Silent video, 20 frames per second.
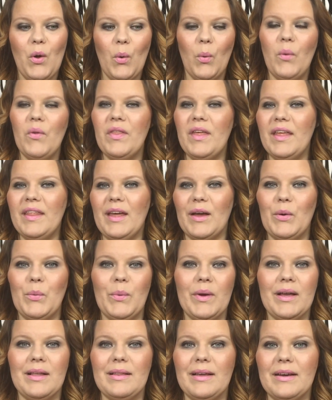Well, then like a
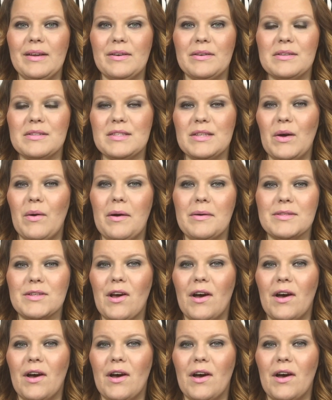week later or so, I was